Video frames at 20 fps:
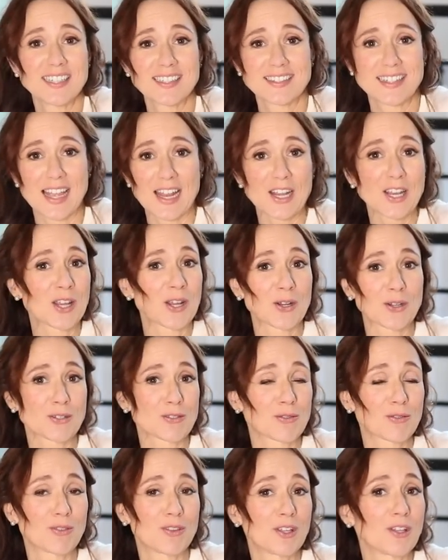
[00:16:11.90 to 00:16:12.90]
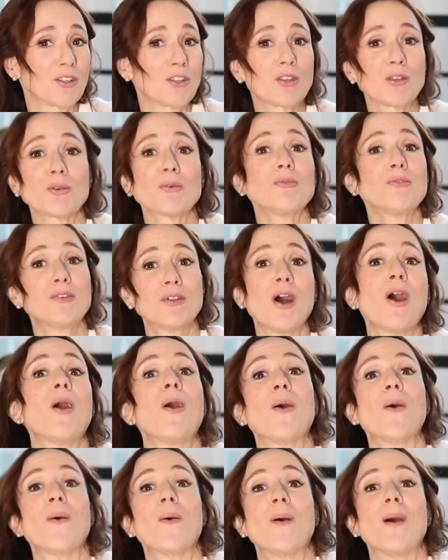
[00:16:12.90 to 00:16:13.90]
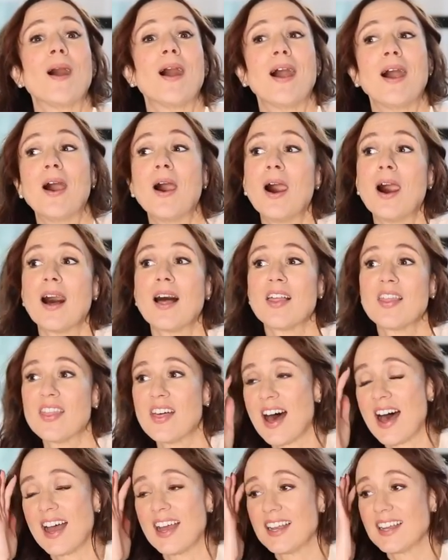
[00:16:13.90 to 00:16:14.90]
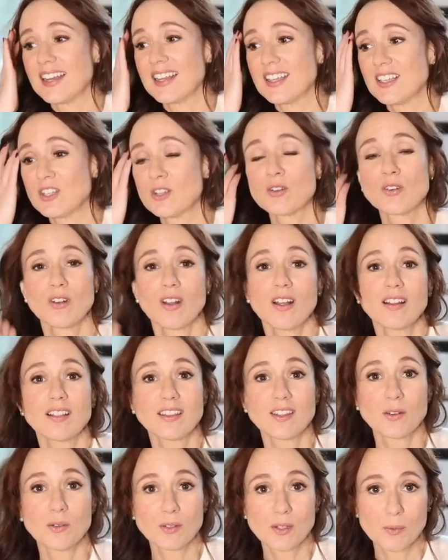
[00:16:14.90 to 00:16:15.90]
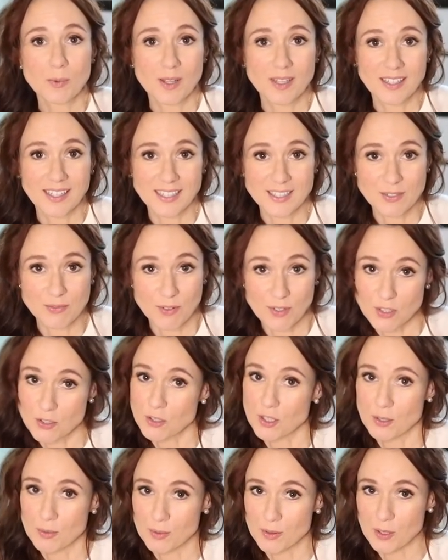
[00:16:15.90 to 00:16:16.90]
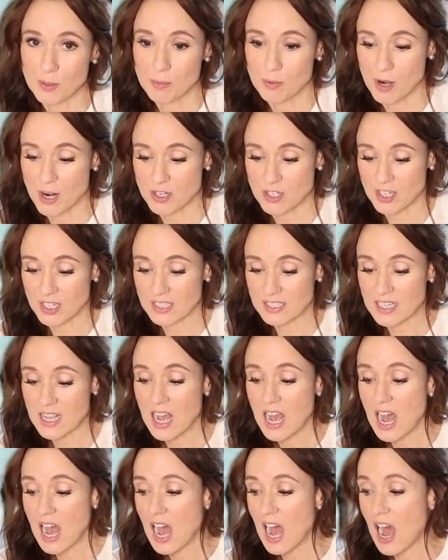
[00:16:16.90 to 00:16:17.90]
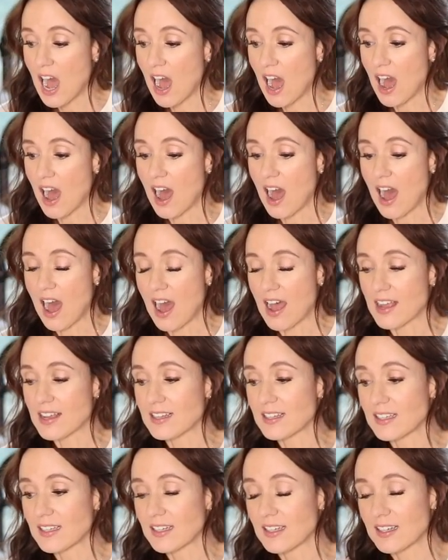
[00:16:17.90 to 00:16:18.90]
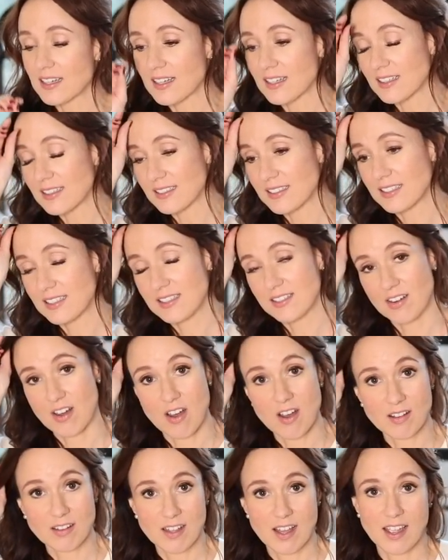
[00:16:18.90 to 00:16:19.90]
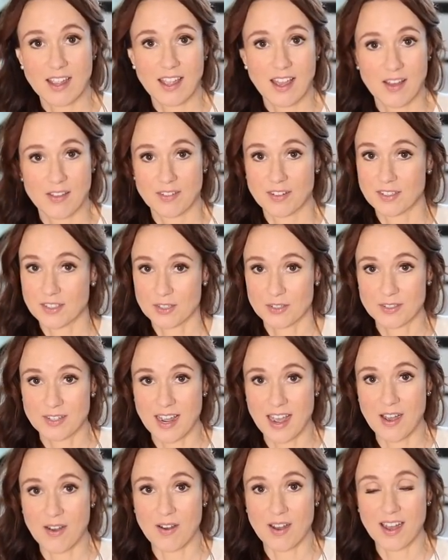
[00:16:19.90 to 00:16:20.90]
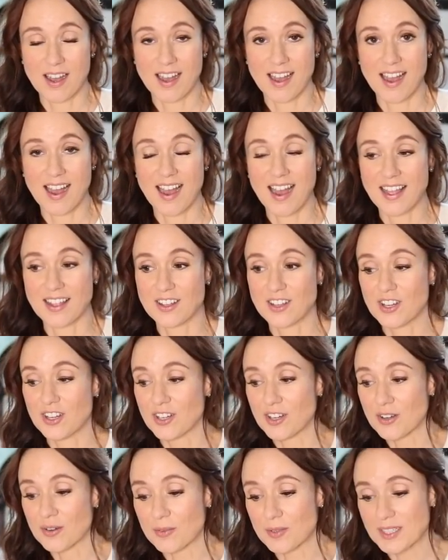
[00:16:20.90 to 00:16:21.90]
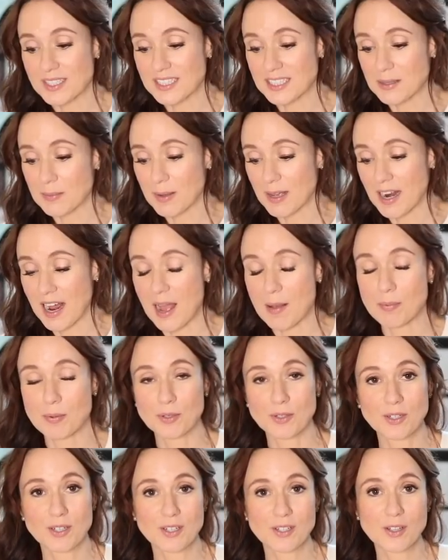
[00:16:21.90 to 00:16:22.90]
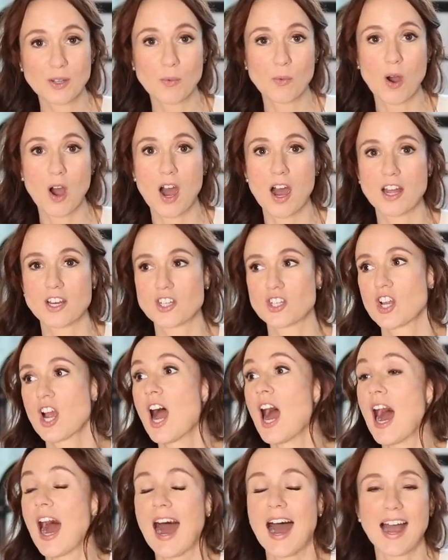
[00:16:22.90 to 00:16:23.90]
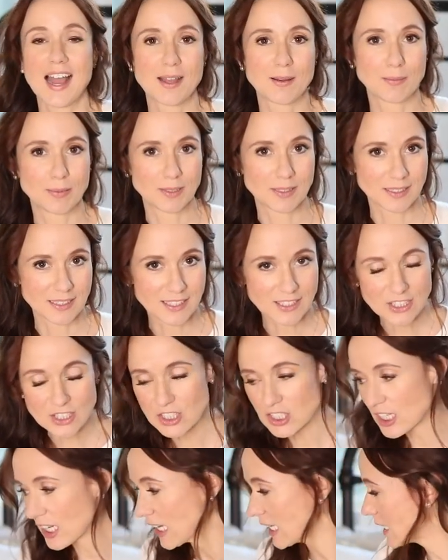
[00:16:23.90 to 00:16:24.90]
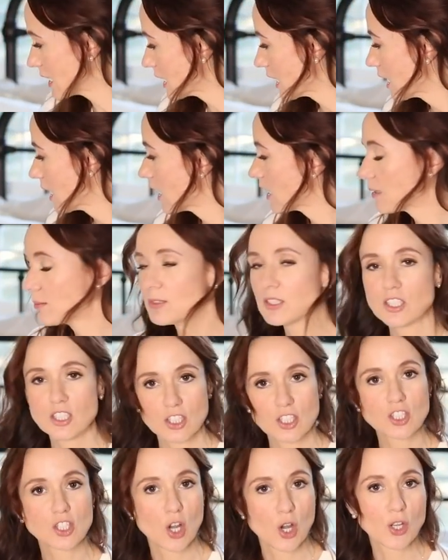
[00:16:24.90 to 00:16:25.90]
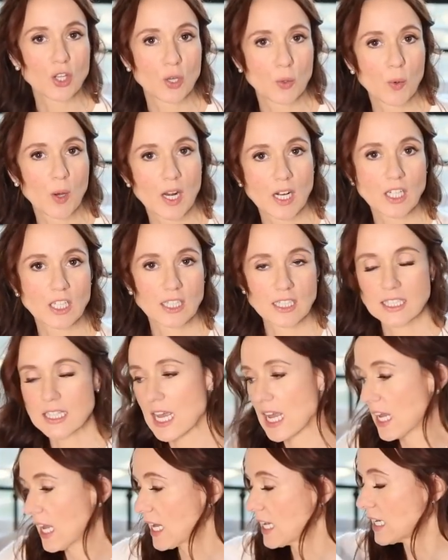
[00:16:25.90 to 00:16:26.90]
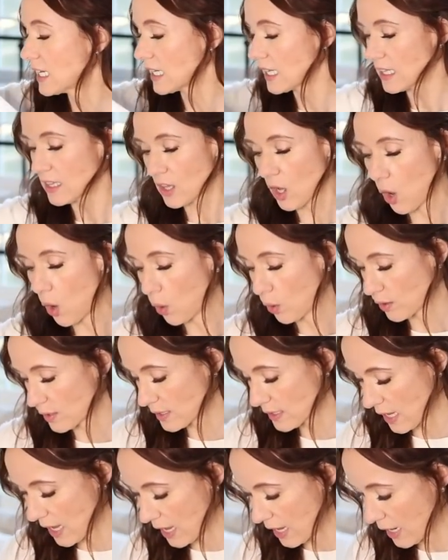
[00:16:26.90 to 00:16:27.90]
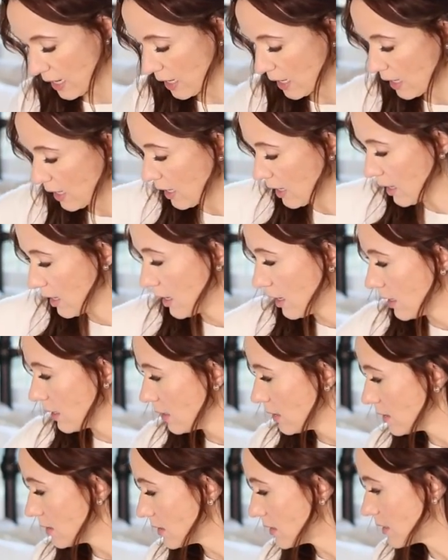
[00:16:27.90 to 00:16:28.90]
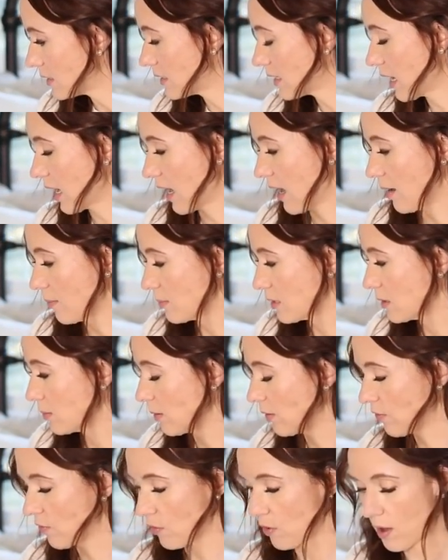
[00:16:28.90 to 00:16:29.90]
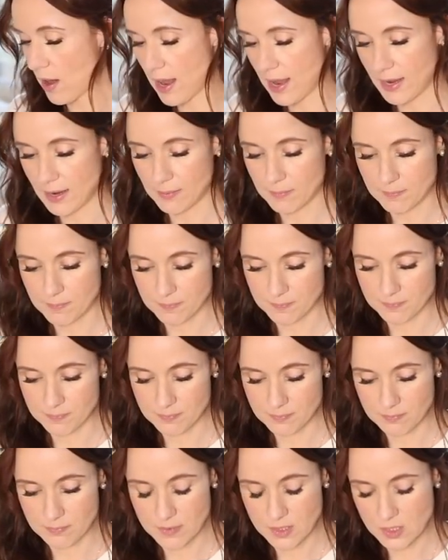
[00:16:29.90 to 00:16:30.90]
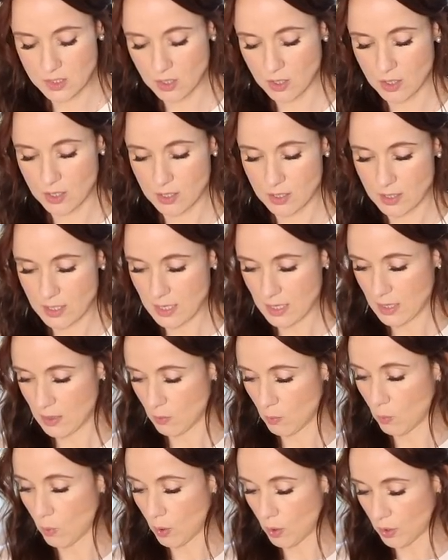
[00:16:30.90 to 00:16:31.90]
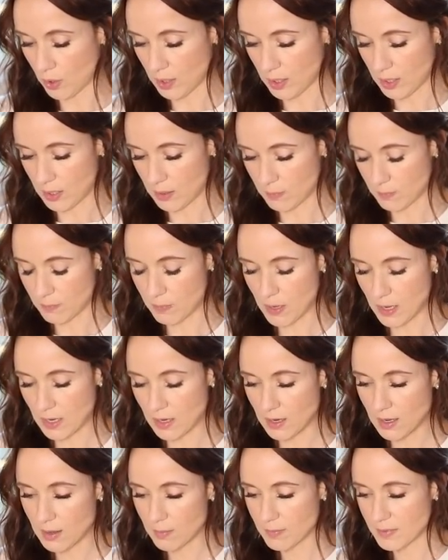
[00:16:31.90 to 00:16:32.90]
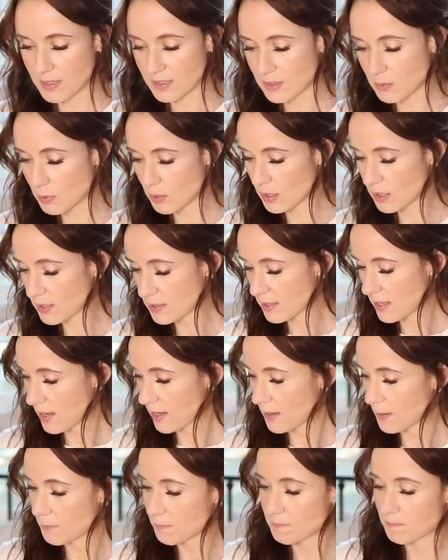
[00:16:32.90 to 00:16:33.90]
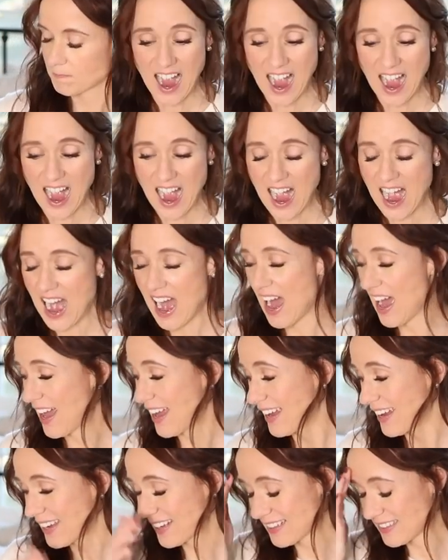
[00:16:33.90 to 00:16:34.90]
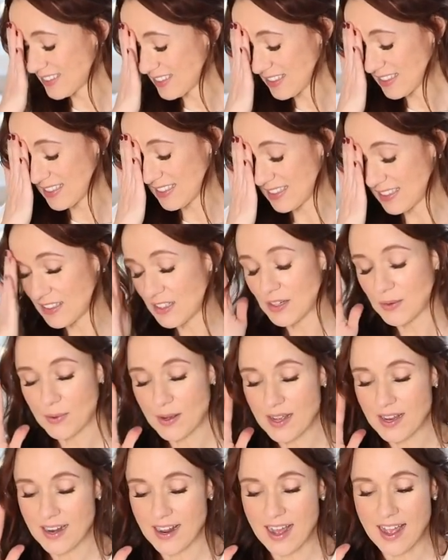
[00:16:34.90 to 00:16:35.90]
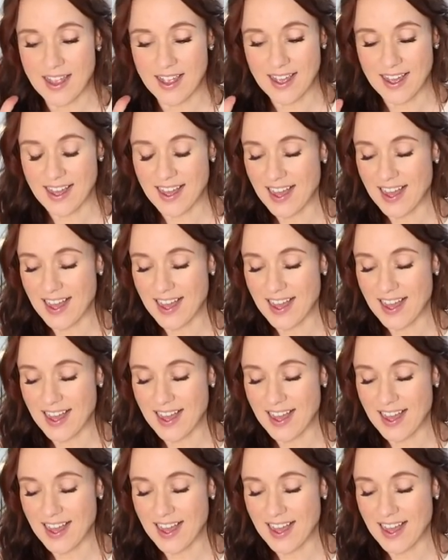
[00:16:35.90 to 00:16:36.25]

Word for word: this in here so that you know that you're not the only one that gets frustrated with your projects. I did not like how it turned out. I couldn't redeem it. I put it in the wash. I bleached it. Let me just show you what it looks like. I didn't get the whole side stamped before I started getting worried, but um, this is what it looks like. I just, you know what? I.